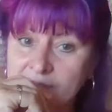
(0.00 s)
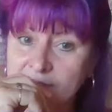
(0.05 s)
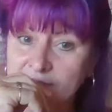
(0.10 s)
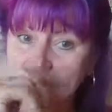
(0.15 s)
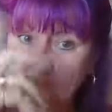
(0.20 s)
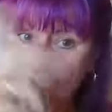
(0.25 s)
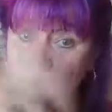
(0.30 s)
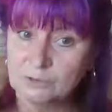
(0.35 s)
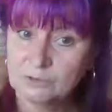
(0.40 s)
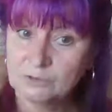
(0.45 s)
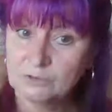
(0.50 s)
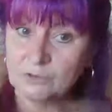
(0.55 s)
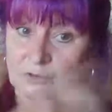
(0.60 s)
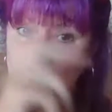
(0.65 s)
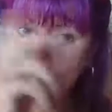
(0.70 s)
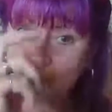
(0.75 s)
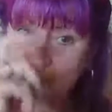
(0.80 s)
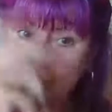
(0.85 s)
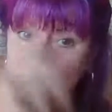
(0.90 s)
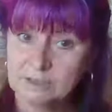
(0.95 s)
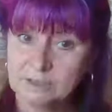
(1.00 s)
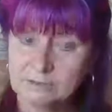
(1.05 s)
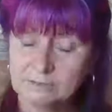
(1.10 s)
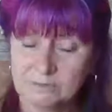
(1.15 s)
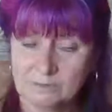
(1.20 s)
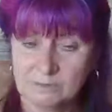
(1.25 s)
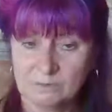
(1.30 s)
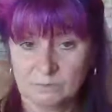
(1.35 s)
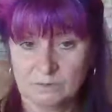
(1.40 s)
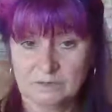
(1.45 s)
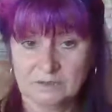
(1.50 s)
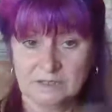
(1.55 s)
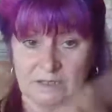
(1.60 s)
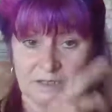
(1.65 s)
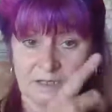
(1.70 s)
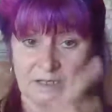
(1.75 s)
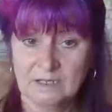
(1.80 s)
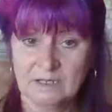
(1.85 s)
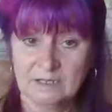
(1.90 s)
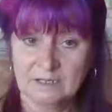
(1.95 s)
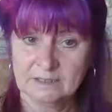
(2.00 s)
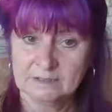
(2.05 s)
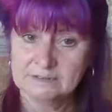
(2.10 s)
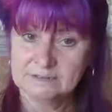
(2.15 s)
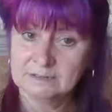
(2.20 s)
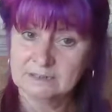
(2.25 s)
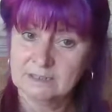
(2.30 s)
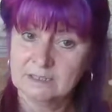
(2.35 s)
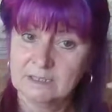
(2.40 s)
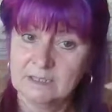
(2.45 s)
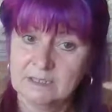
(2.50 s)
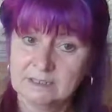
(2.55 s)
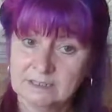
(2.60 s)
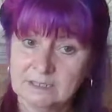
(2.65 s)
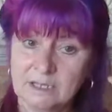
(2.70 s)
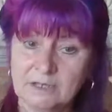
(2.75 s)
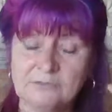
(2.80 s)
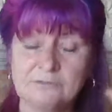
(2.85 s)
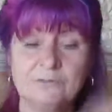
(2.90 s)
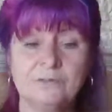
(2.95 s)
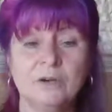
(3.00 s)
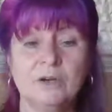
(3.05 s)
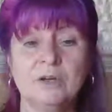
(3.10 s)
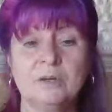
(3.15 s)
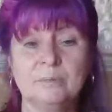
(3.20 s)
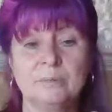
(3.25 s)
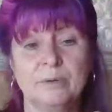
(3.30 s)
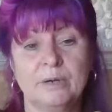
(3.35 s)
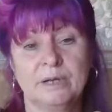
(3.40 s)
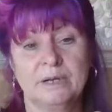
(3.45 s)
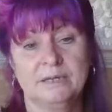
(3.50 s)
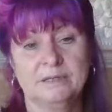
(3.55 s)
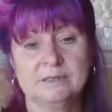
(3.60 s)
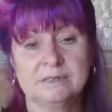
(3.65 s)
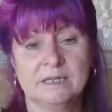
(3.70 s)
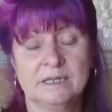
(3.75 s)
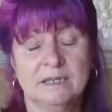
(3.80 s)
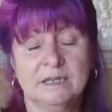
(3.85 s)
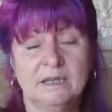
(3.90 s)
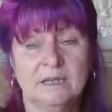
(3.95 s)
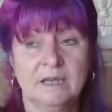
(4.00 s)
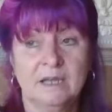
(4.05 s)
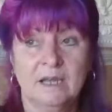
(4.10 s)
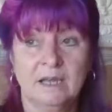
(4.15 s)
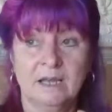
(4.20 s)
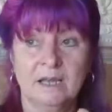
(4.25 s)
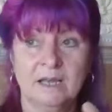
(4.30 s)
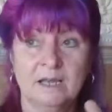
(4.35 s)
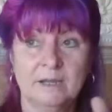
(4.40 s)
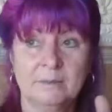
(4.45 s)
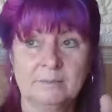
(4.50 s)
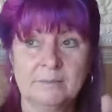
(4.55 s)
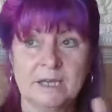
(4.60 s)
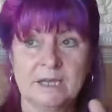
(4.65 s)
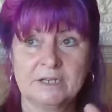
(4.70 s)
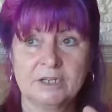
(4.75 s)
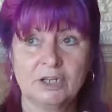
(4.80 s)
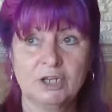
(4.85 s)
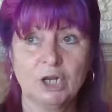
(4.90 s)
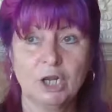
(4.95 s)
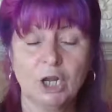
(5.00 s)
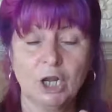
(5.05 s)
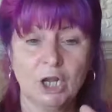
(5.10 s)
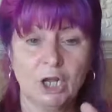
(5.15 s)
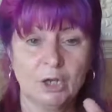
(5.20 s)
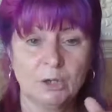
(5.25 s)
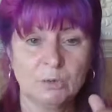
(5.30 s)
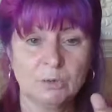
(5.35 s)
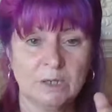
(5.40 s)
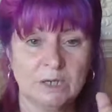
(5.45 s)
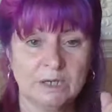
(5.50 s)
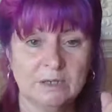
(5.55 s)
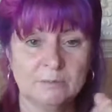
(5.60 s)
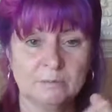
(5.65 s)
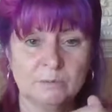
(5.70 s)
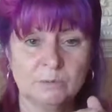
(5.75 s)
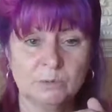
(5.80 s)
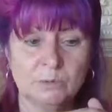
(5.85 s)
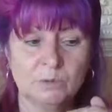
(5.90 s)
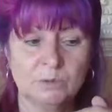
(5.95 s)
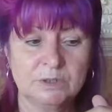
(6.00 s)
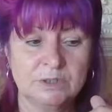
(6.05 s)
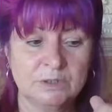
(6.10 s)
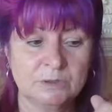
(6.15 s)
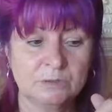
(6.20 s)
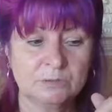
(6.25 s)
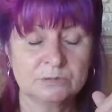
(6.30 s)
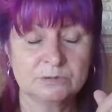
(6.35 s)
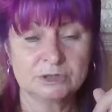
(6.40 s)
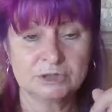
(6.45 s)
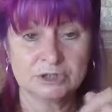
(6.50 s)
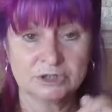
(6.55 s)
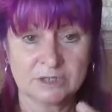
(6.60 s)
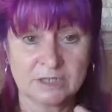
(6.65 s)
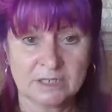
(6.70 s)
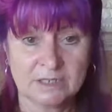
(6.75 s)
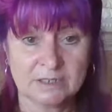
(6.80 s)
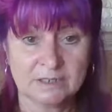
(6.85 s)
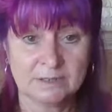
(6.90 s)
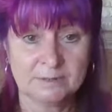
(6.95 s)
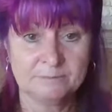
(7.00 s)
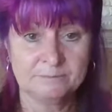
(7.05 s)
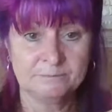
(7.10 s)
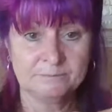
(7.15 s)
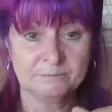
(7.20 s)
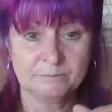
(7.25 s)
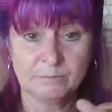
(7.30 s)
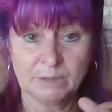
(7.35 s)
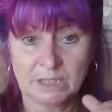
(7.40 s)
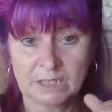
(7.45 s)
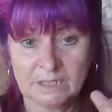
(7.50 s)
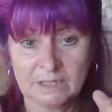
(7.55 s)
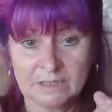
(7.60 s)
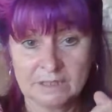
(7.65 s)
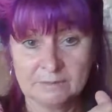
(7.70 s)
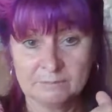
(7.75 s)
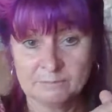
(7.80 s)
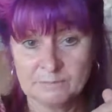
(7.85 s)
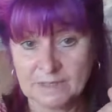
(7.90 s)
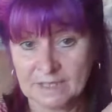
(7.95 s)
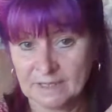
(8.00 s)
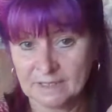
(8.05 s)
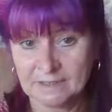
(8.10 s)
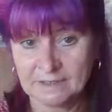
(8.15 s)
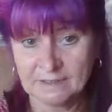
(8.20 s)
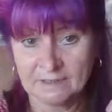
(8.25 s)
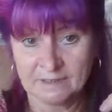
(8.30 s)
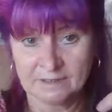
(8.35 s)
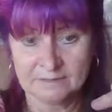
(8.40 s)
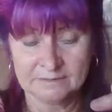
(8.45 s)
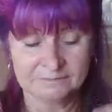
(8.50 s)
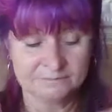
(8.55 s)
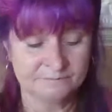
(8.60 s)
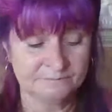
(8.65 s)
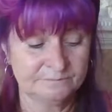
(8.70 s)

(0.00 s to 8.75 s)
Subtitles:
if we're not coherent with the heart, can vibrate at a lower, more guilt, shame, blame, anger